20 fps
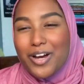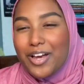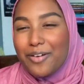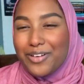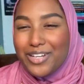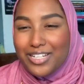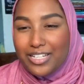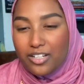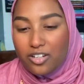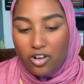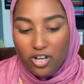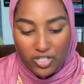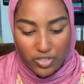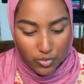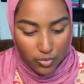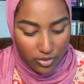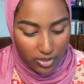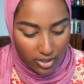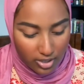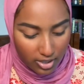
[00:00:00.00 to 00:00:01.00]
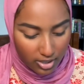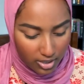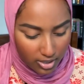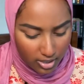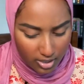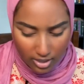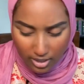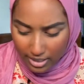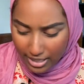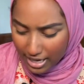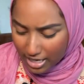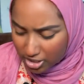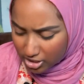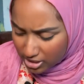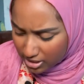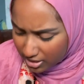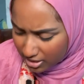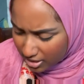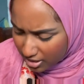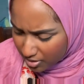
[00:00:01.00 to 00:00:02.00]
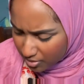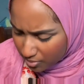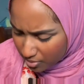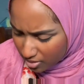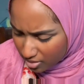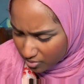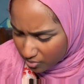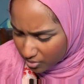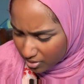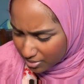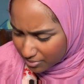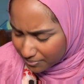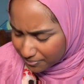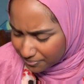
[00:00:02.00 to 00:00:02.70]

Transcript: I already did contour. Actually, did I do contour?